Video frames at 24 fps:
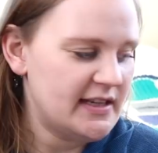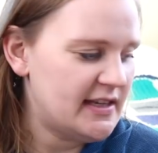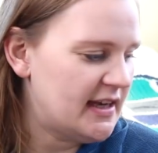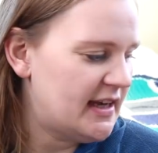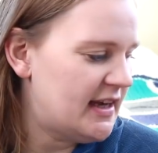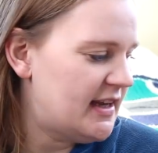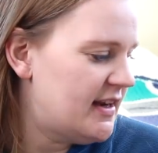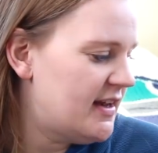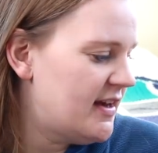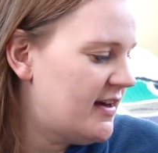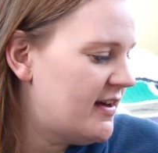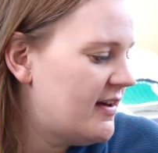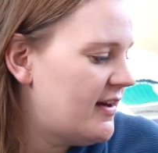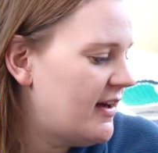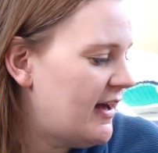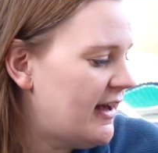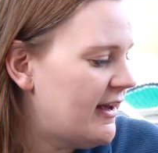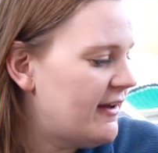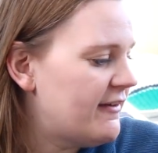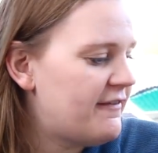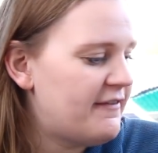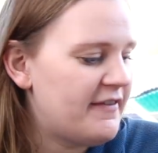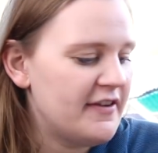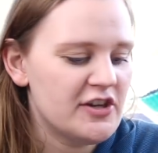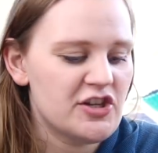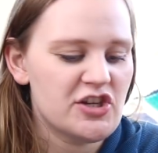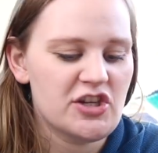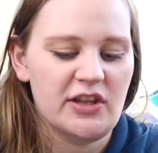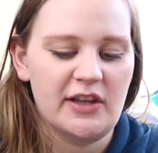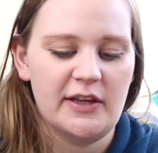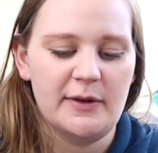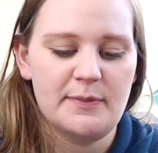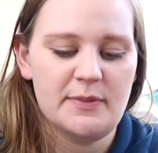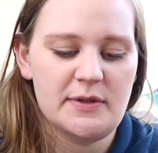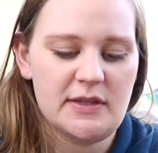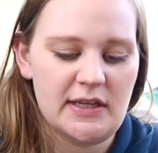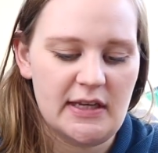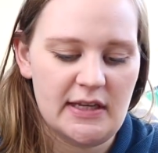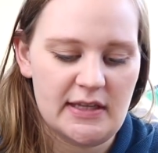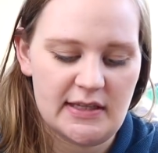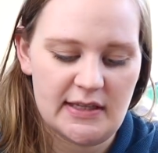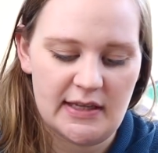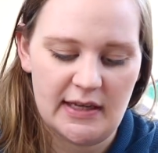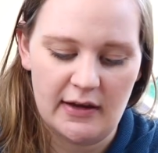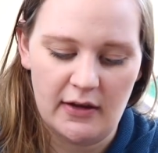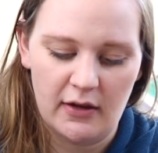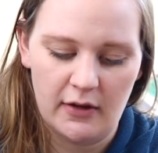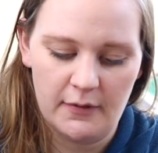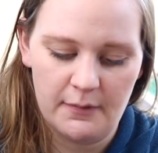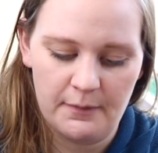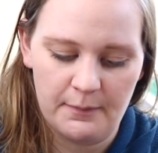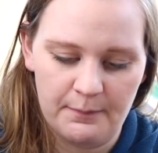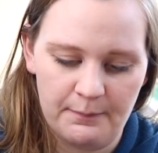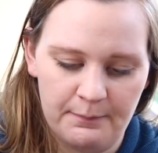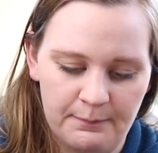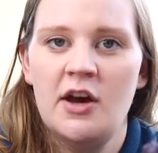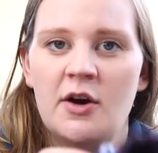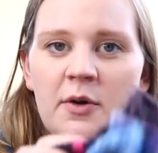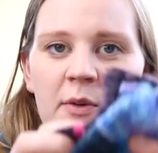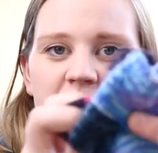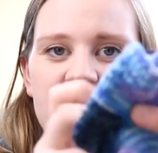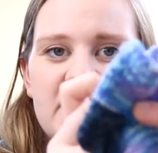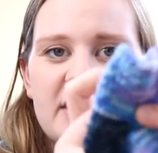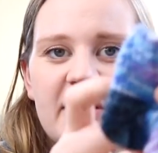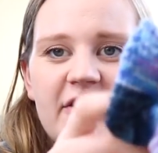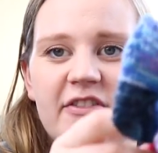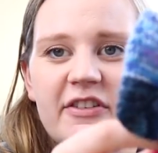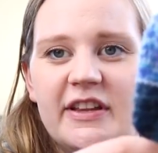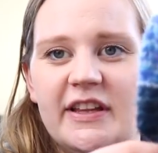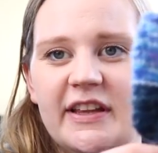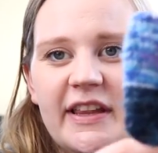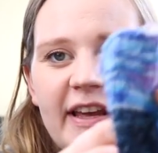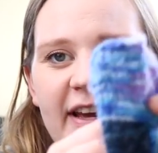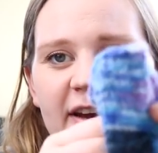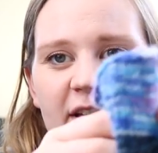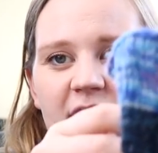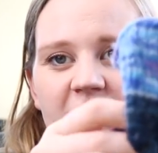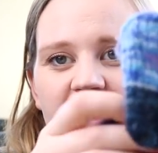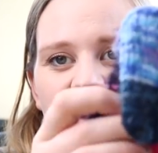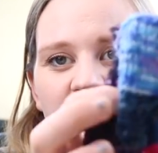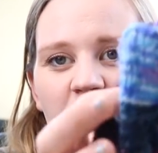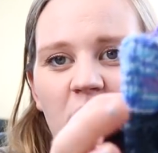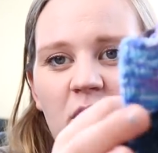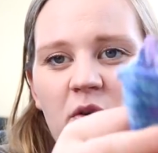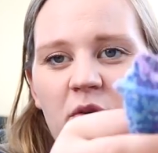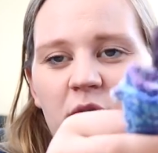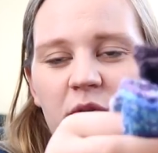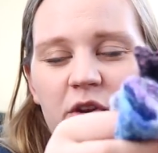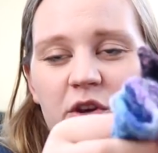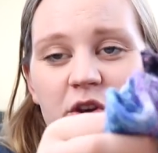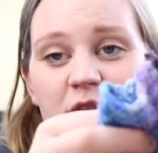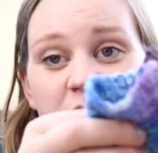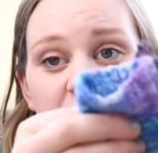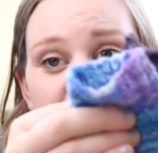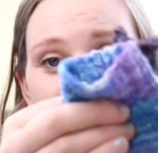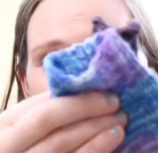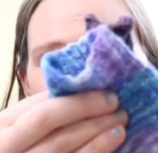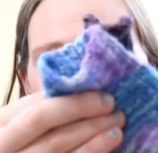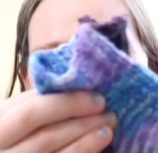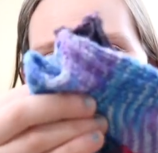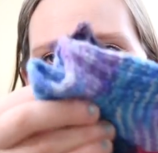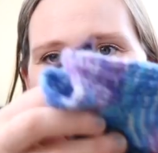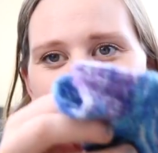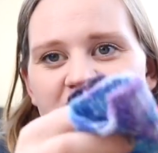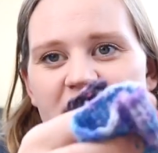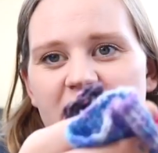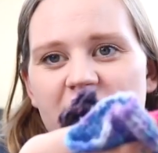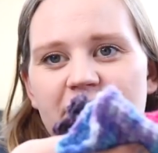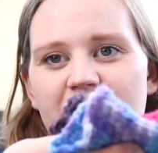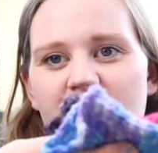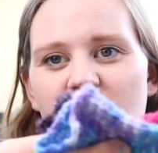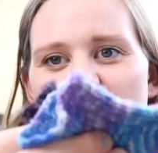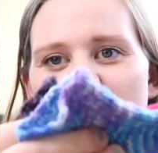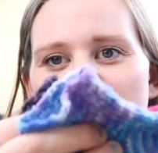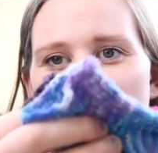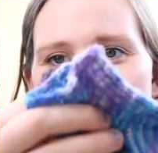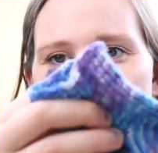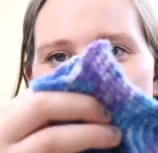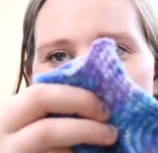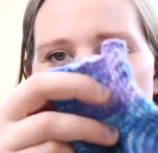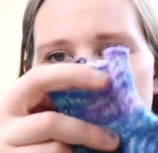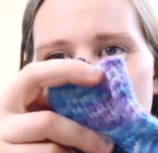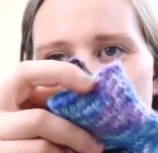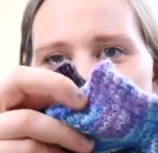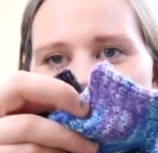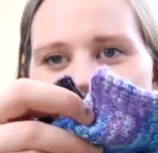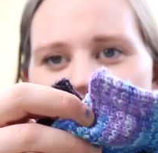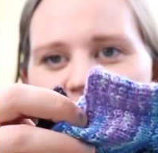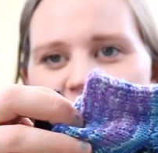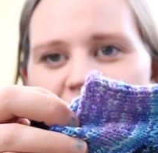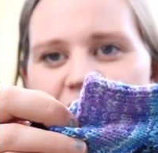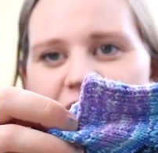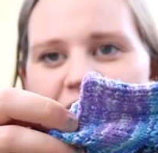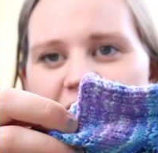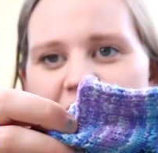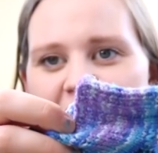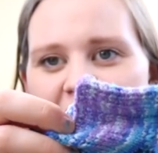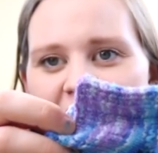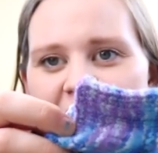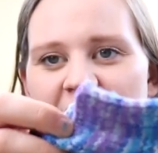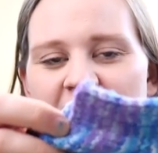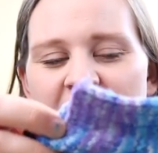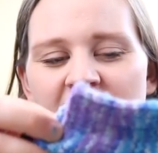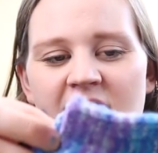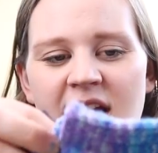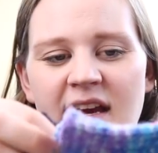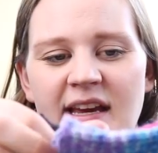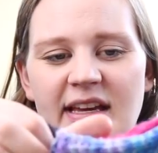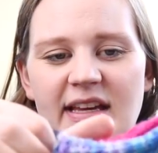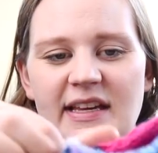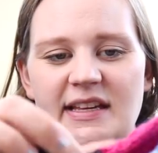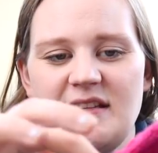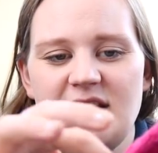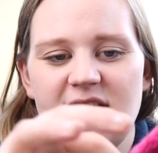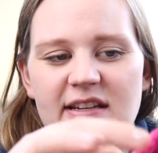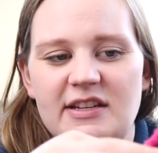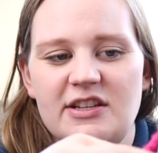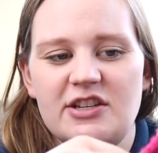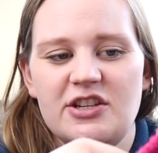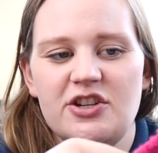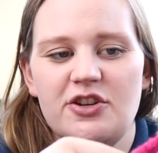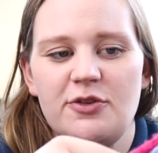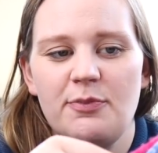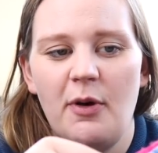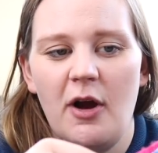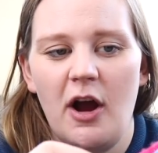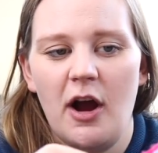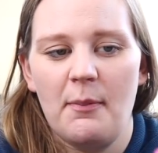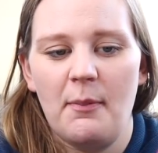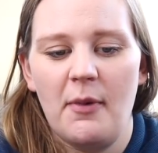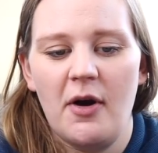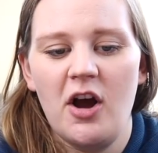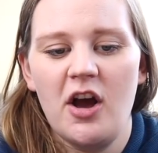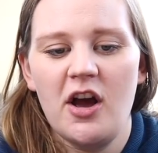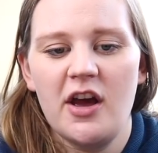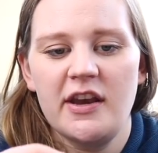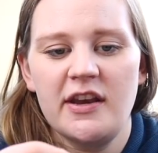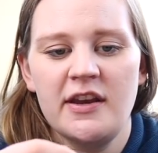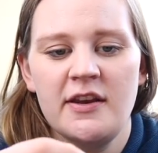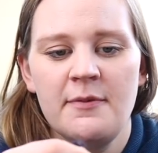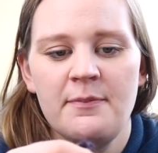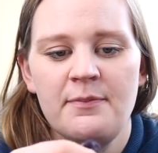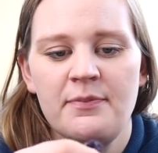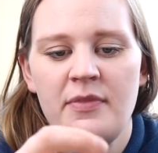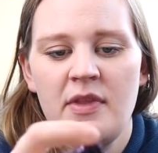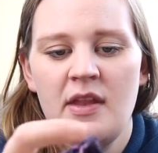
did a Fish Lips Kiss heel, which I really like using, especially for a contrast heel. It's really easy to pop on,